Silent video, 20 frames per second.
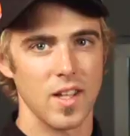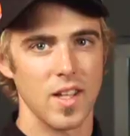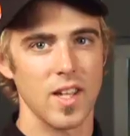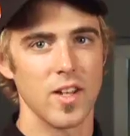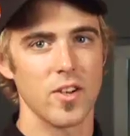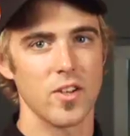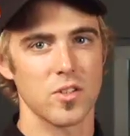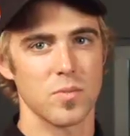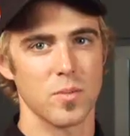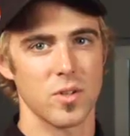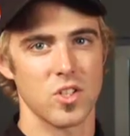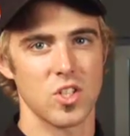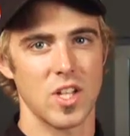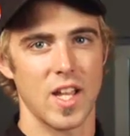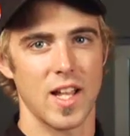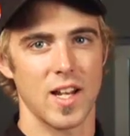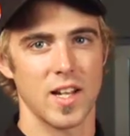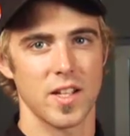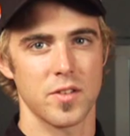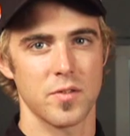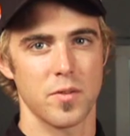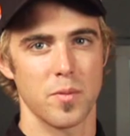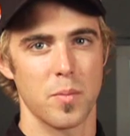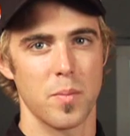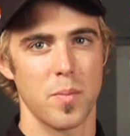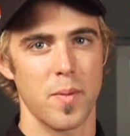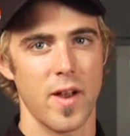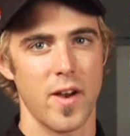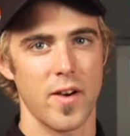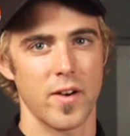Here is my checklist for
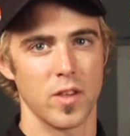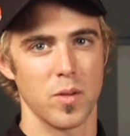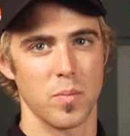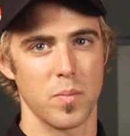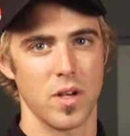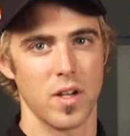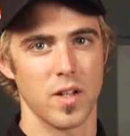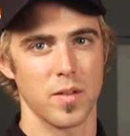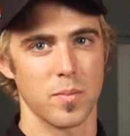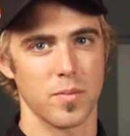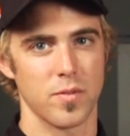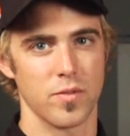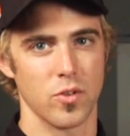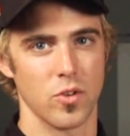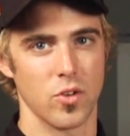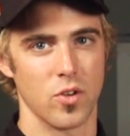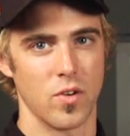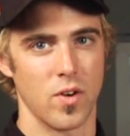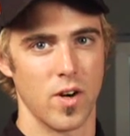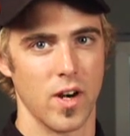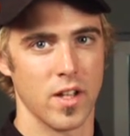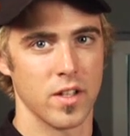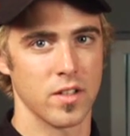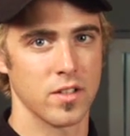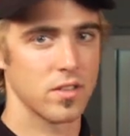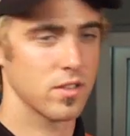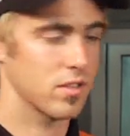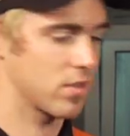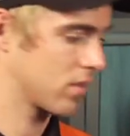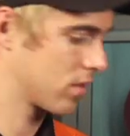preparing the bike before a
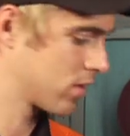race.